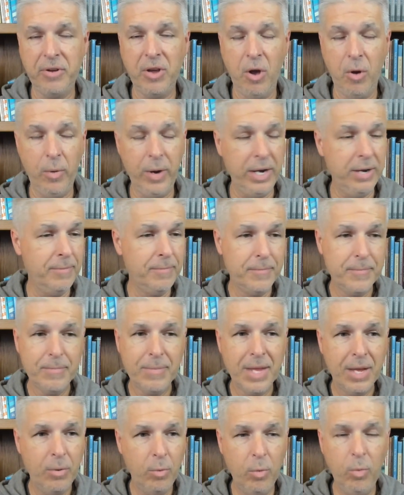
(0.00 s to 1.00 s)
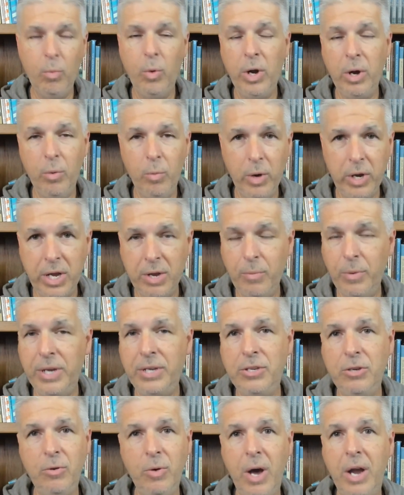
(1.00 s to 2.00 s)
going. What can we
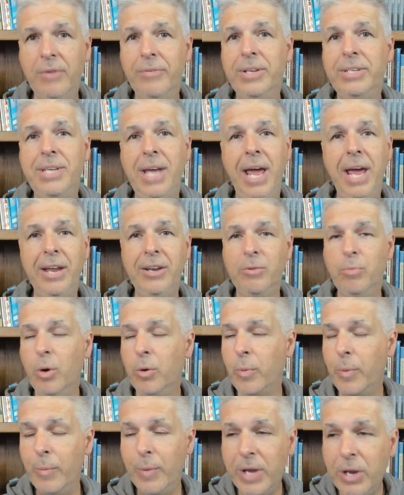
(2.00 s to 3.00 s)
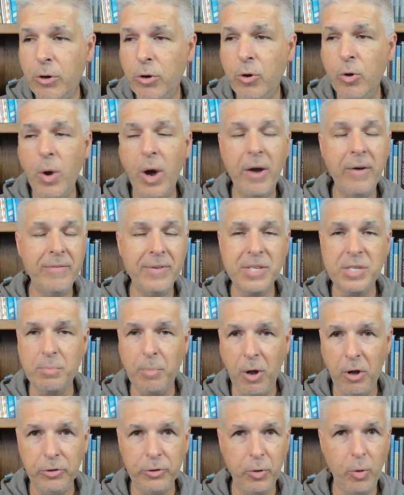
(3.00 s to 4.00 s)
do out of a tent? What can we do out of a
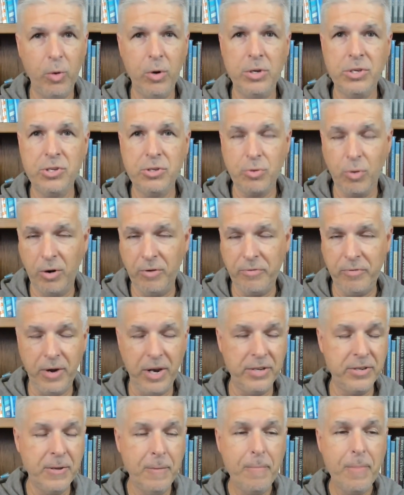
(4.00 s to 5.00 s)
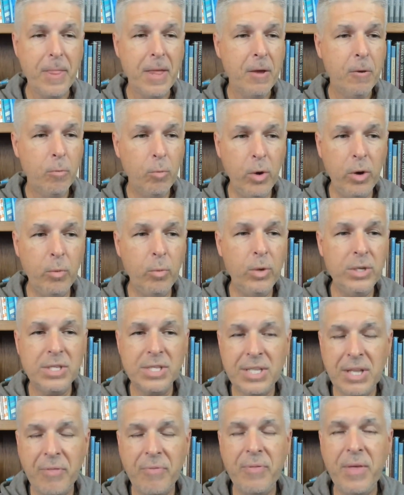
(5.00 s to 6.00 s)
small storefront? What's
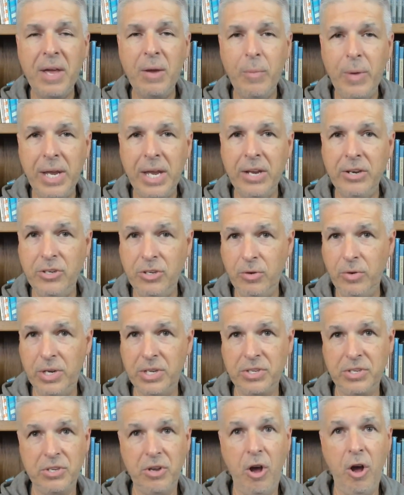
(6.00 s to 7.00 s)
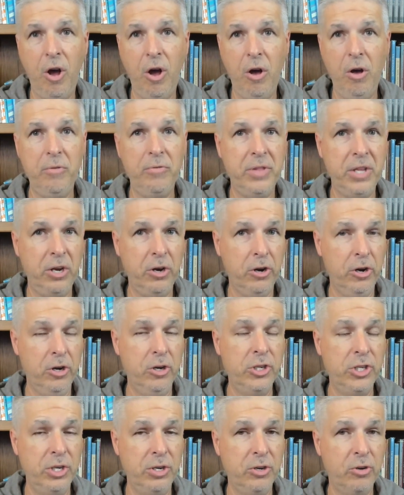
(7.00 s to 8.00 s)
the thing we can do to solve the
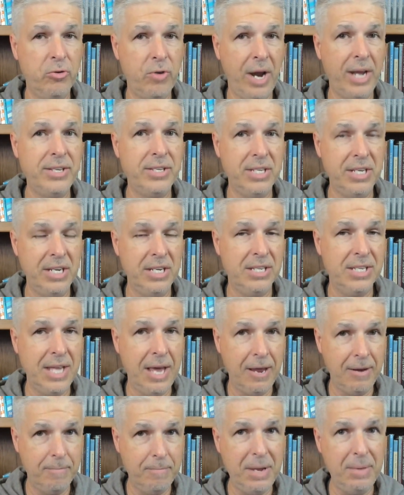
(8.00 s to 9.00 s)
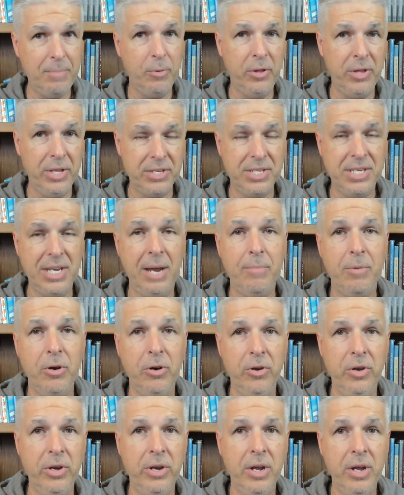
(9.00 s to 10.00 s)
urgent crises that people in this
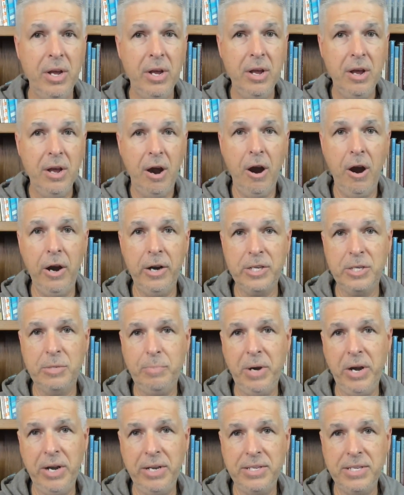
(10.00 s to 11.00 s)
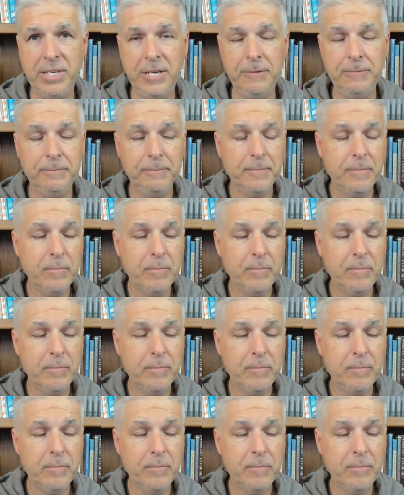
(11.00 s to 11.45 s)
neighborhood are experiencing?